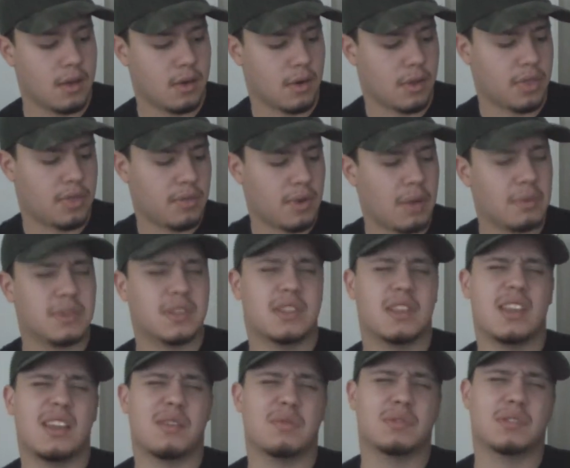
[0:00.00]
Or I was
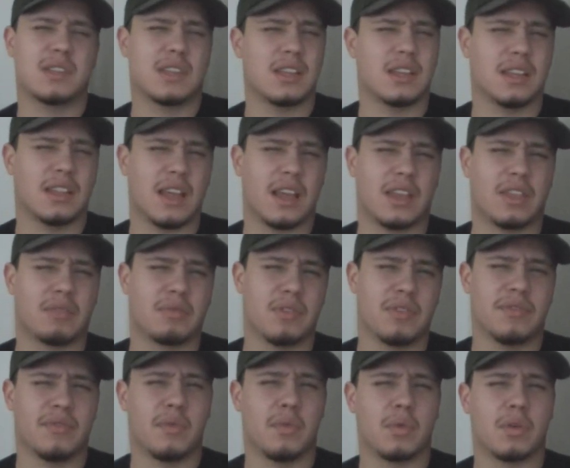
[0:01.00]
thinking I was getting like
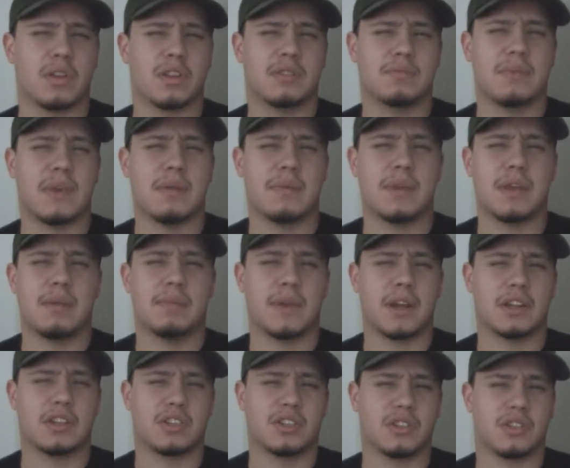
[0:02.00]
340s maybe, I'm
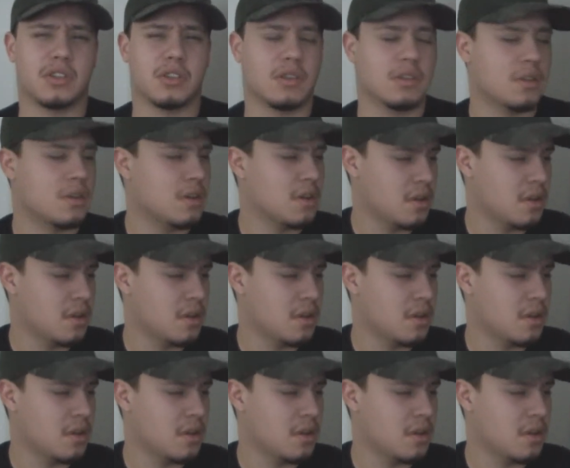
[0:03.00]
not sure.